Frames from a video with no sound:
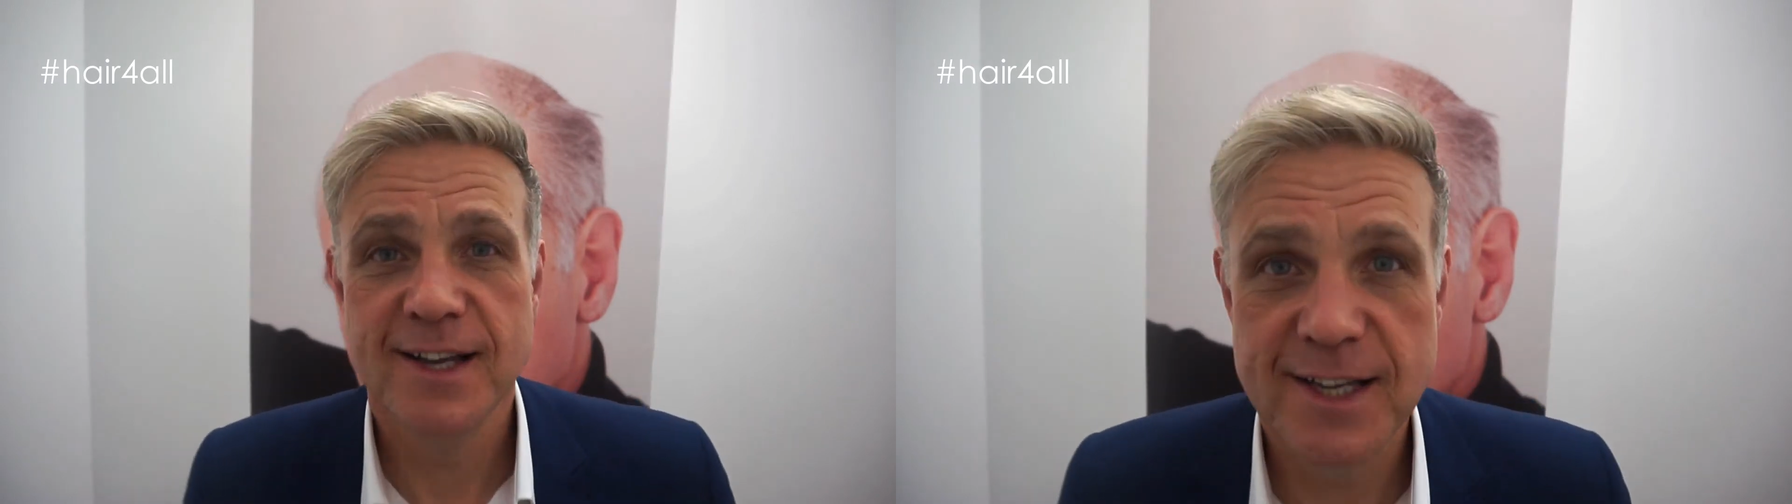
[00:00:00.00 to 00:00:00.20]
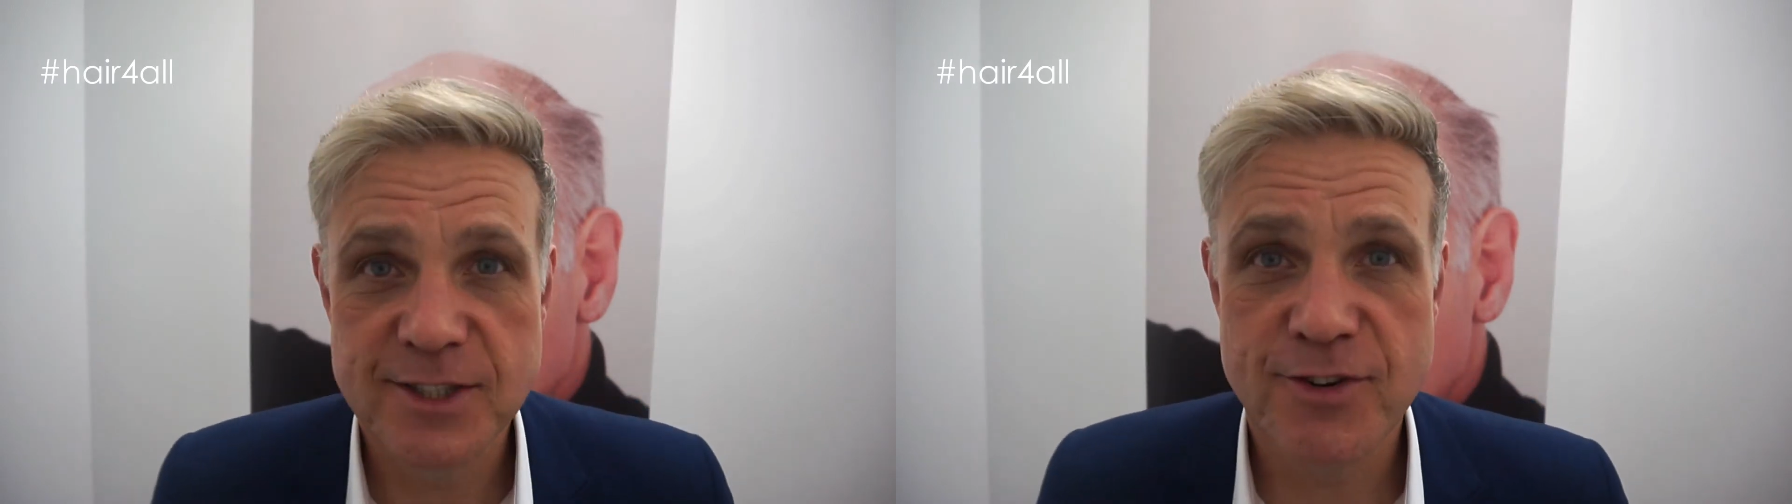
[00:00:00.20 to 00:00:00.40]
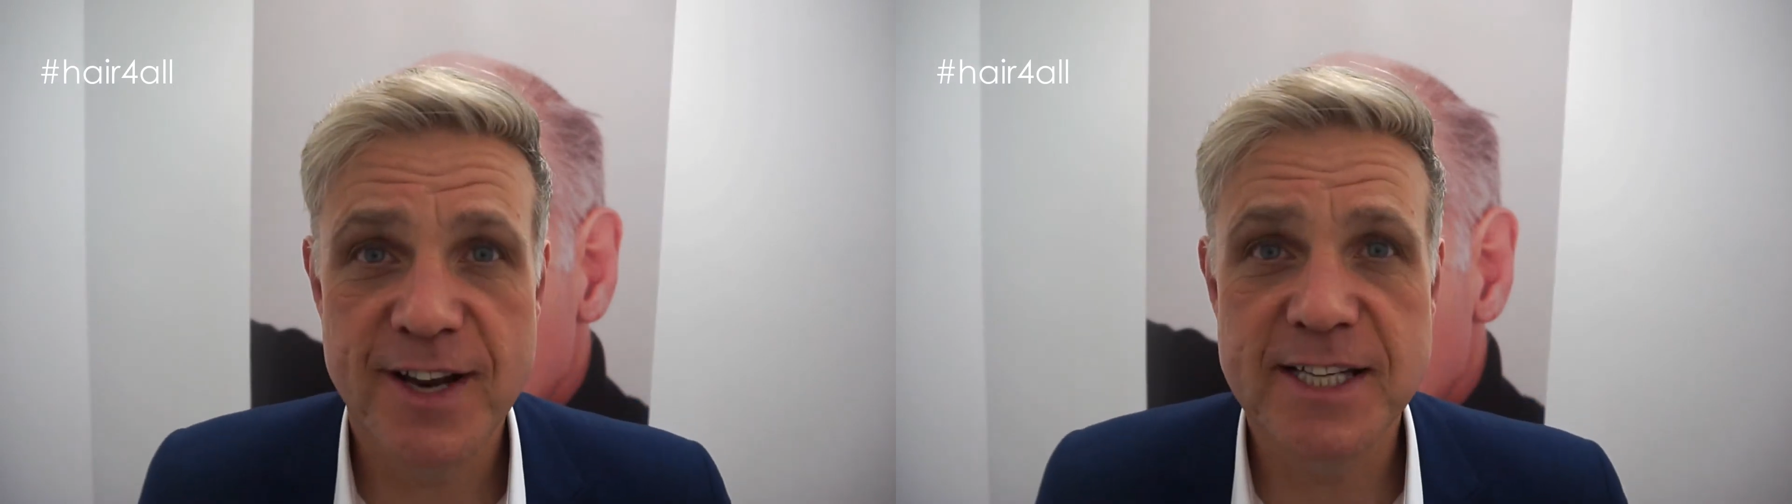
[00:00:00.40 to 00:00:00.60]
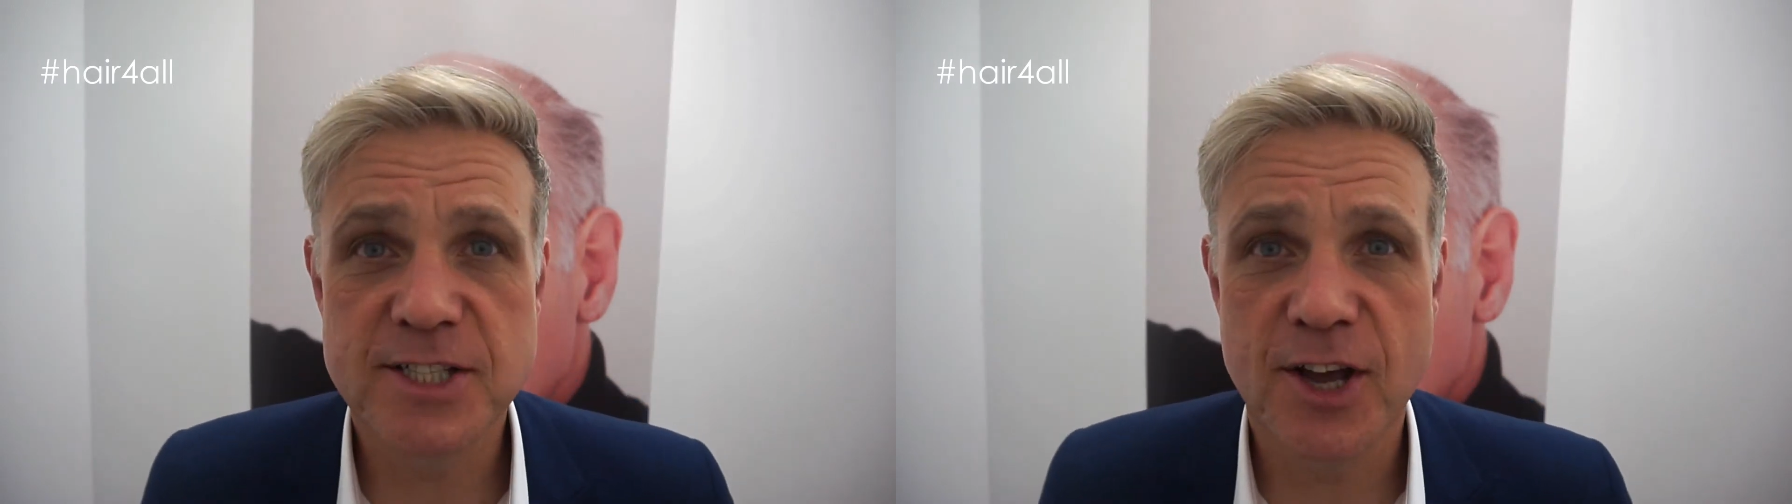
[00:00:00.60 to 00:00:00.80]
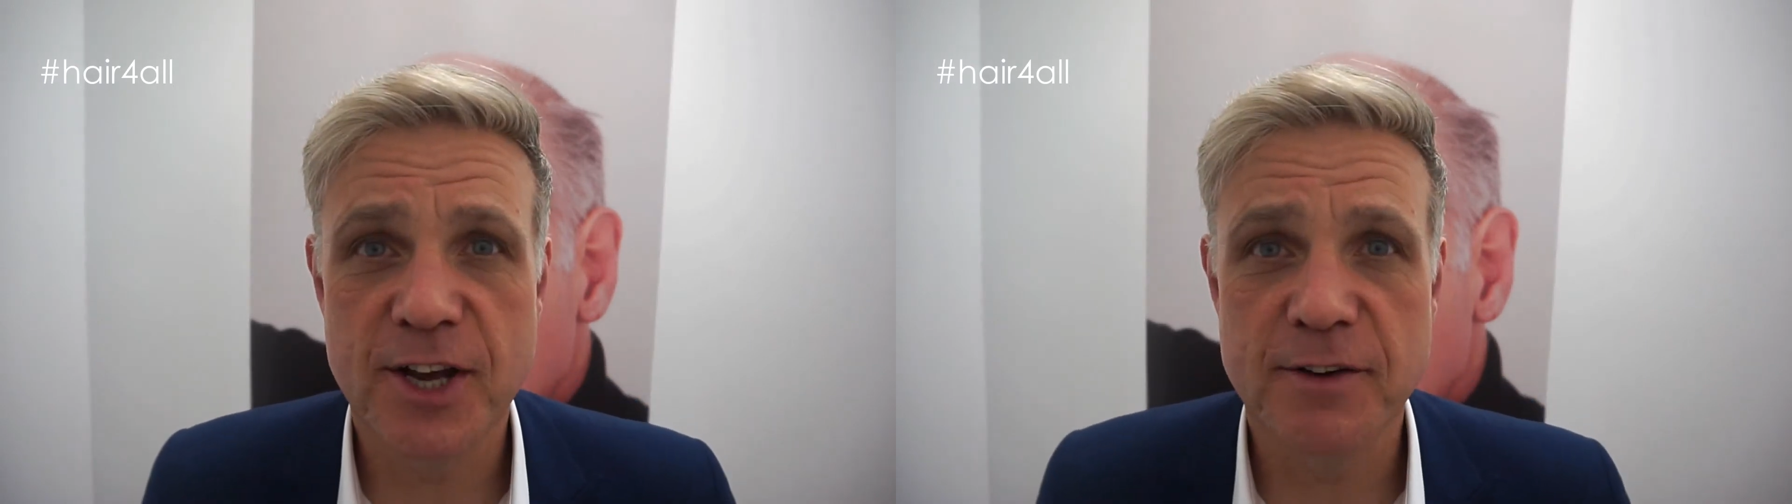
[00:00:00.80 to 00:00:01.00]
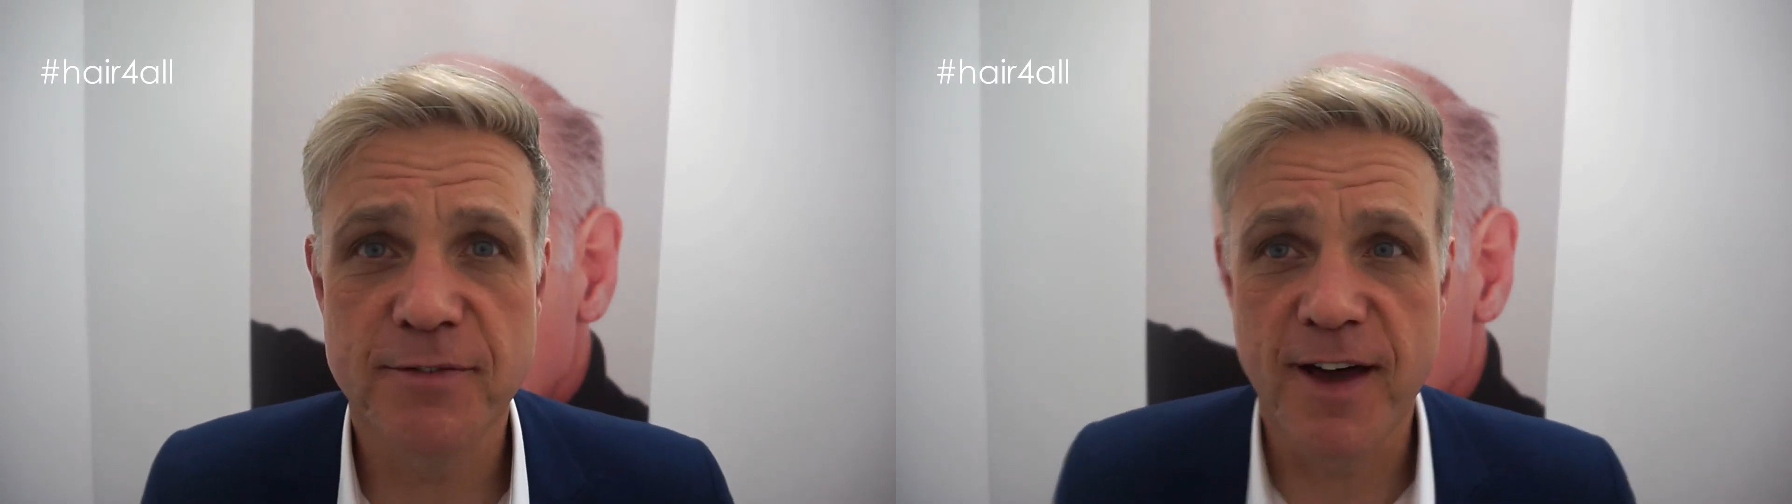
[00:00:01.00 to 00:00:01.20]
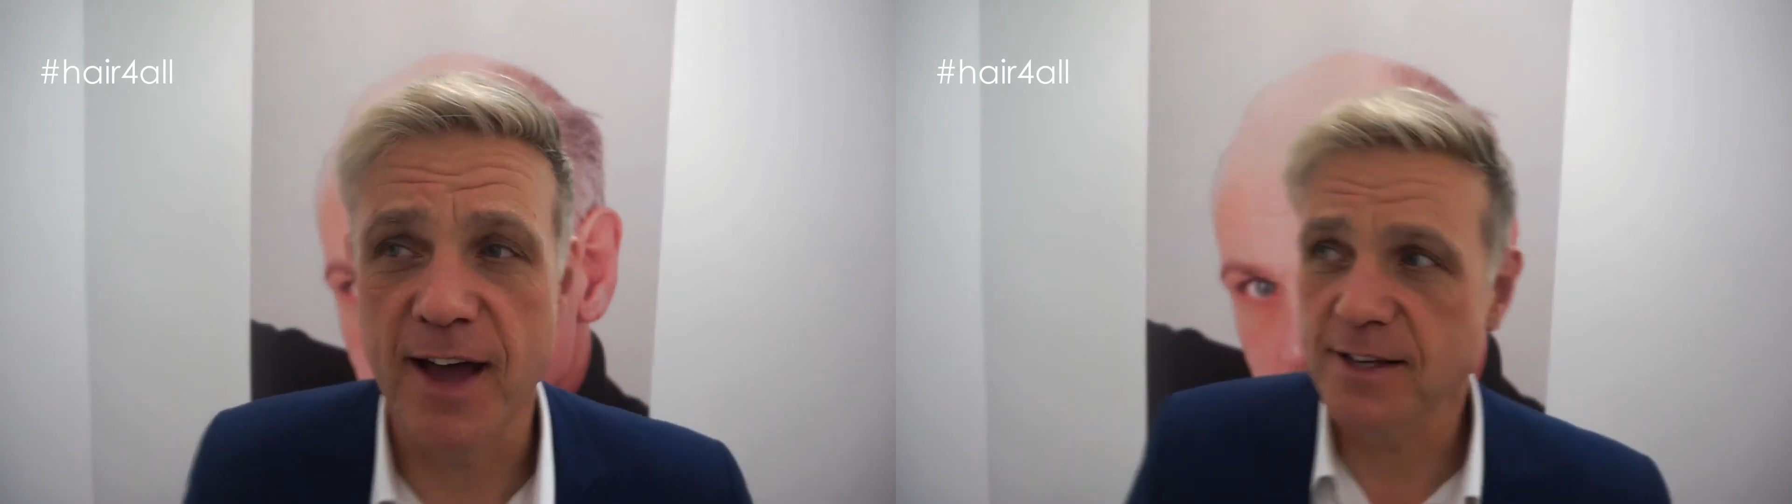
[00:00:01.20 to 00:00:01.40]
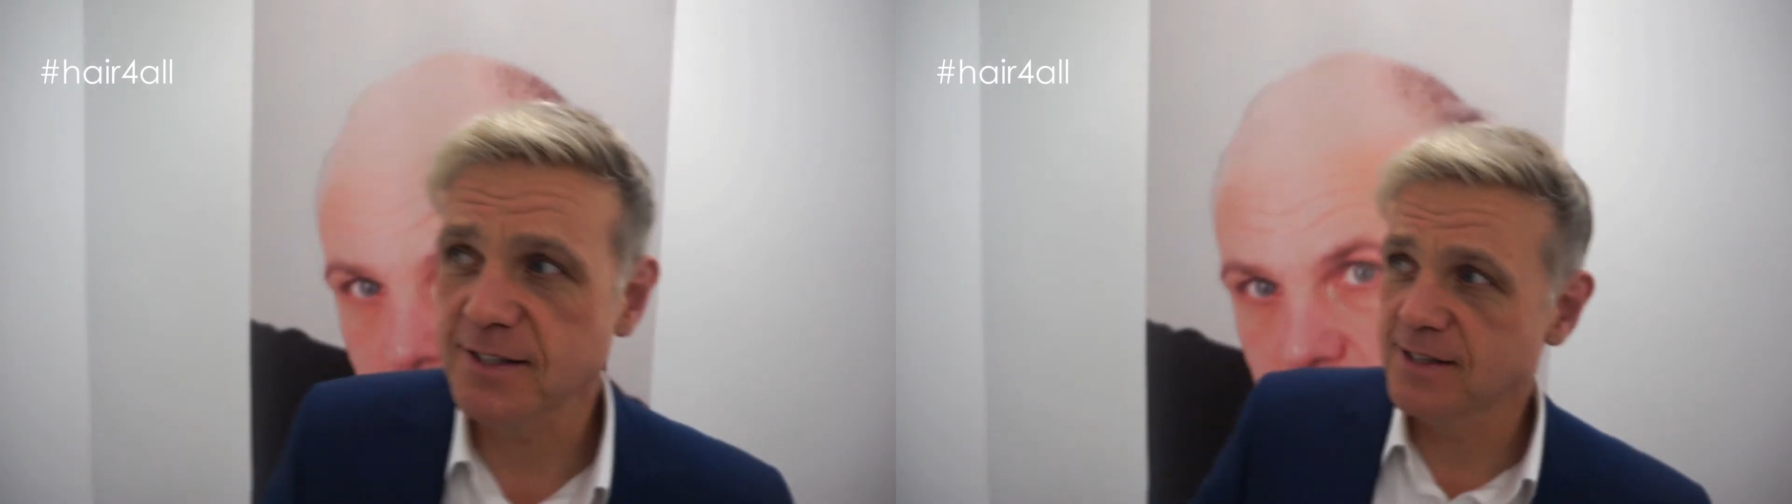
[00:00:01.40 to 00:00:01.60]
Is there any side
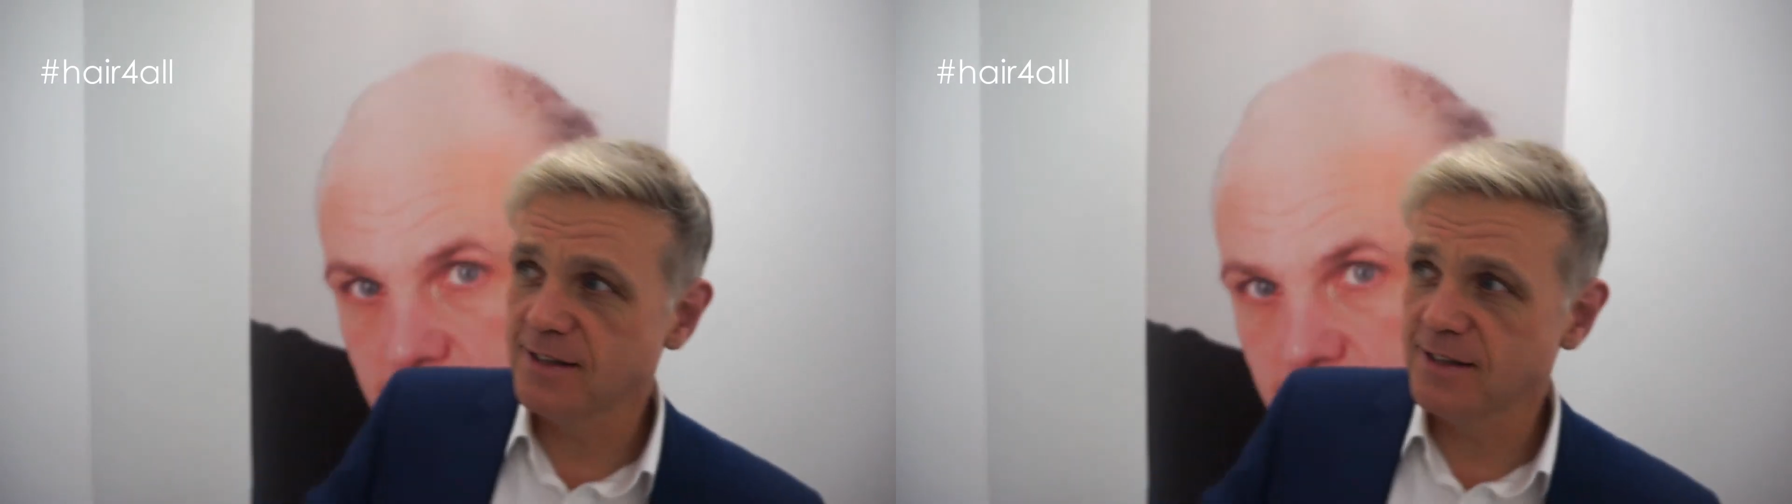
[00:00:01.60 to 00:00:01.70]
effects?